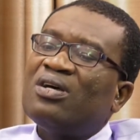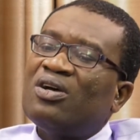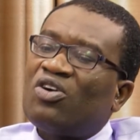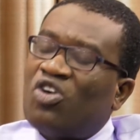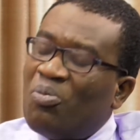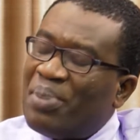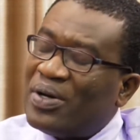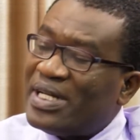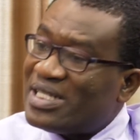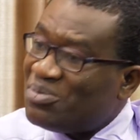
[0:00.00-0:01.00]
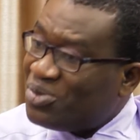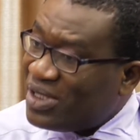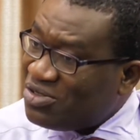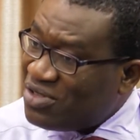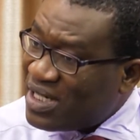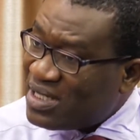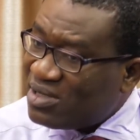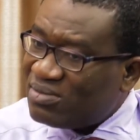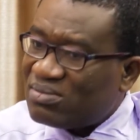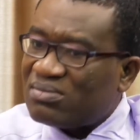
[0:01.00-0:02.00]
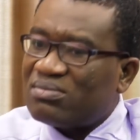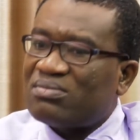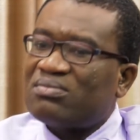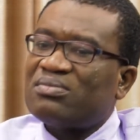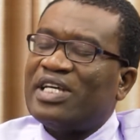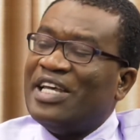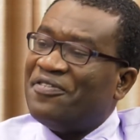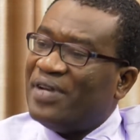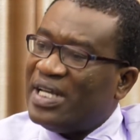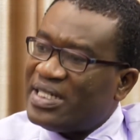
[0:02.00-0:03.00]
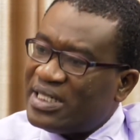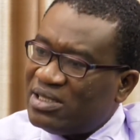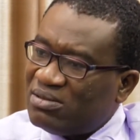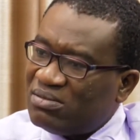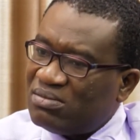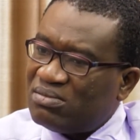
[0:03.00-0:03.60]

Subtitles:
compound and simple interest, inflation,